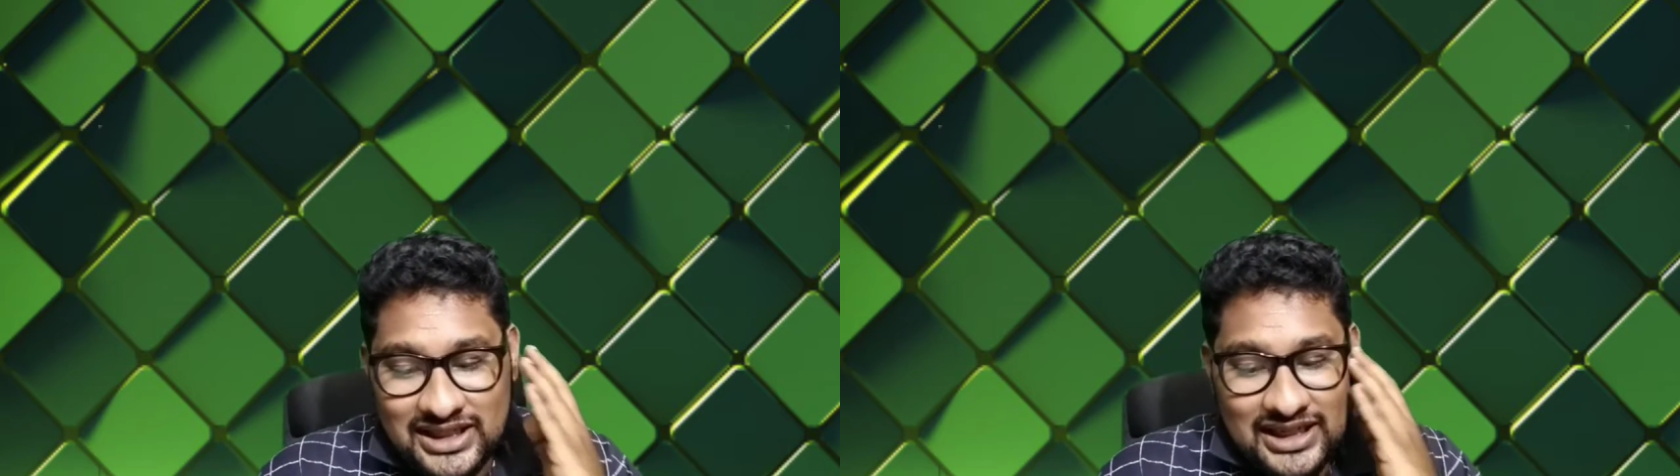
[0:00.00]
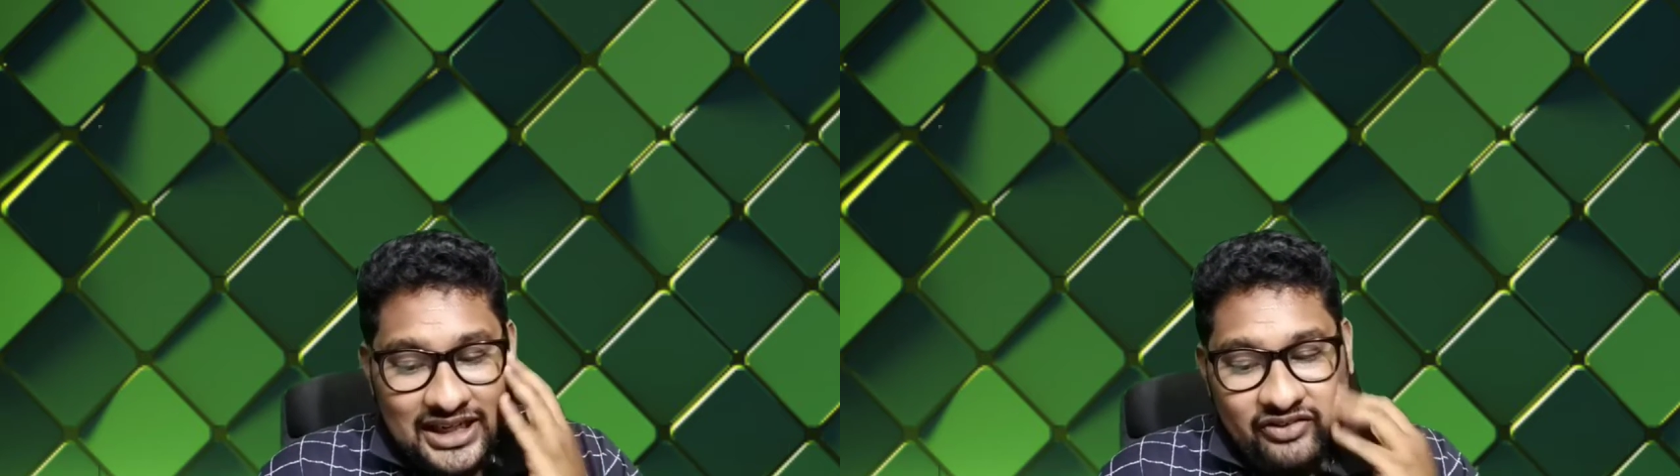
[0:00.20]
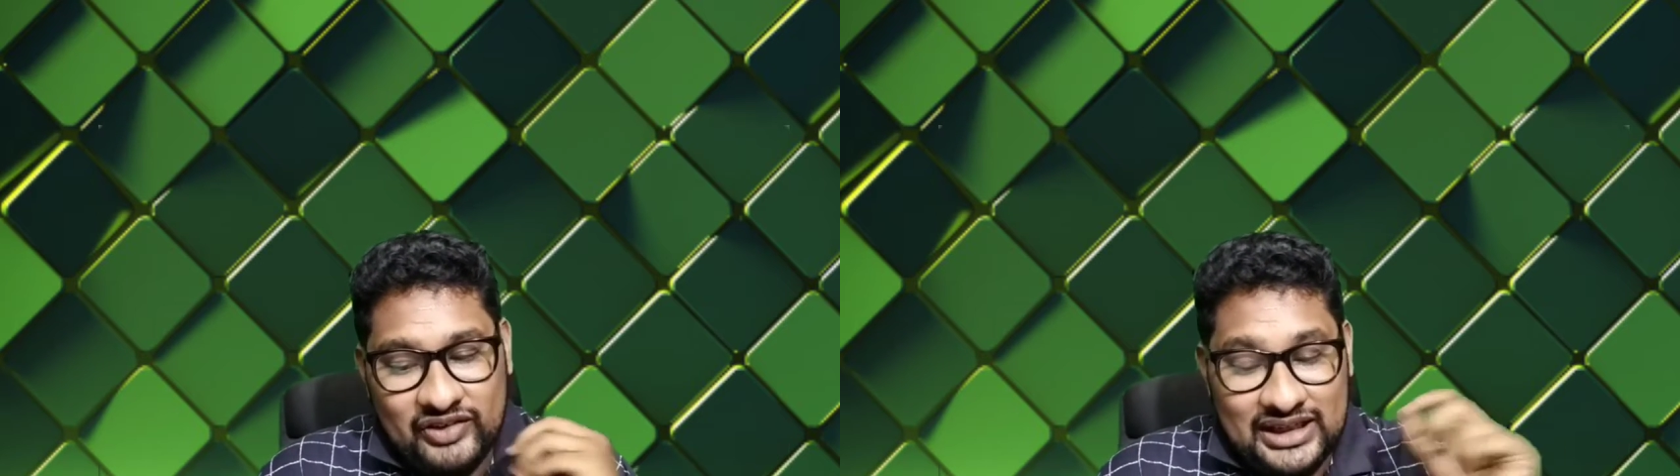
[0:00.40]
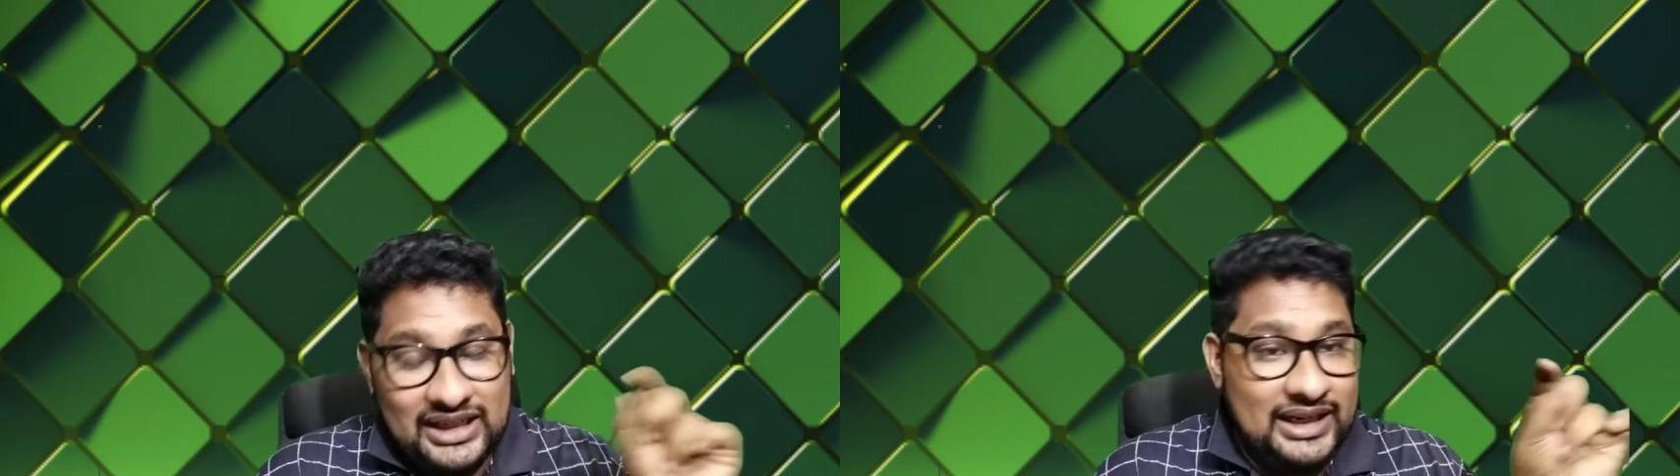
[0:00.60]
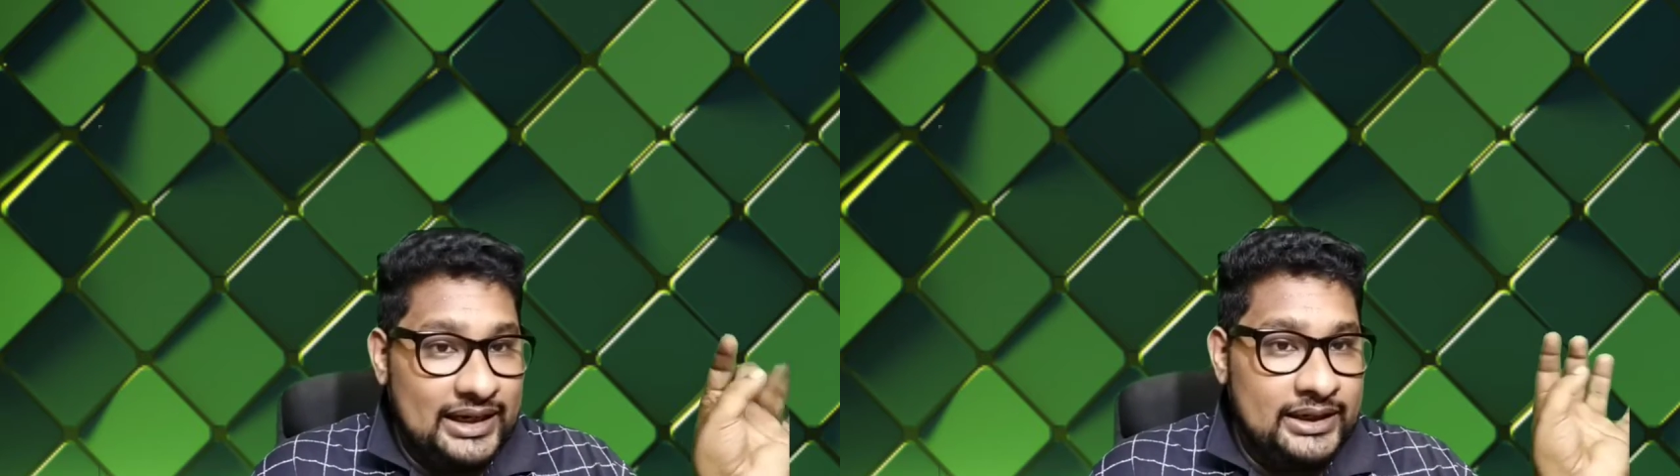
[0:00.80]
and
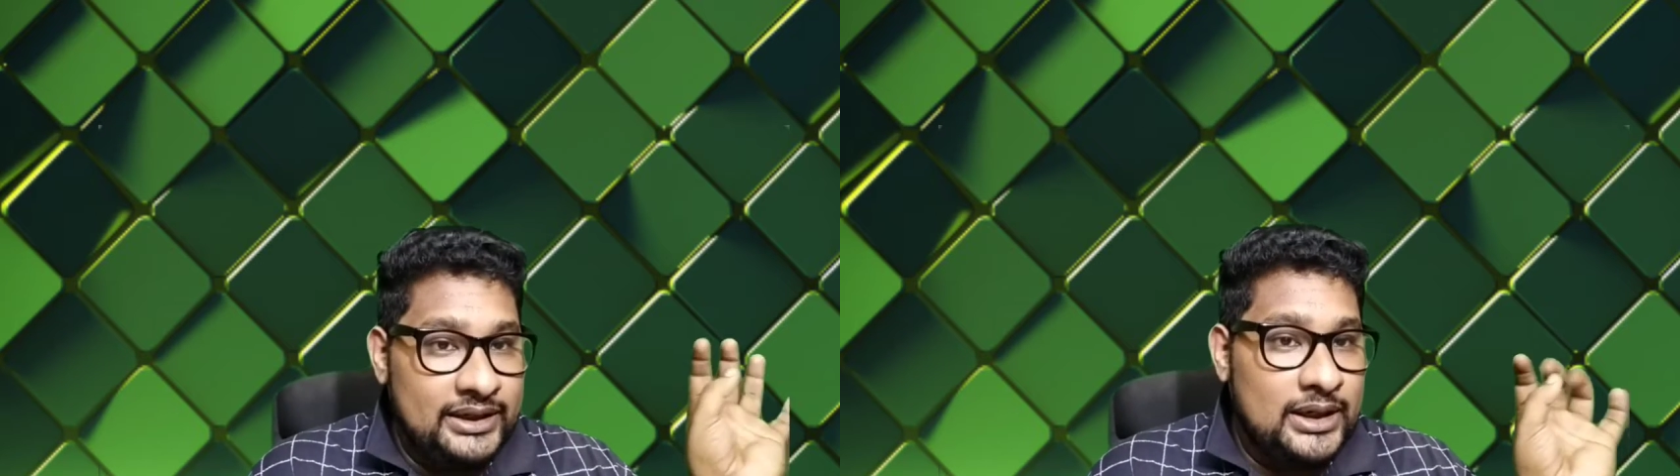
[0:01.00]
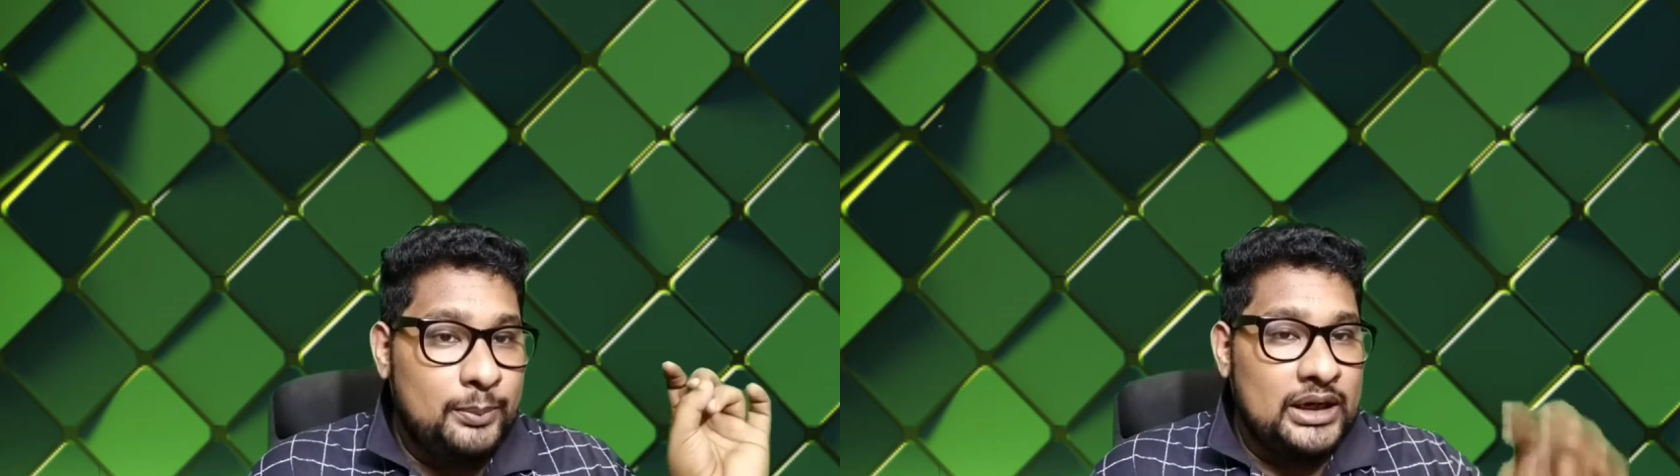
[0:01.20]
finally ended up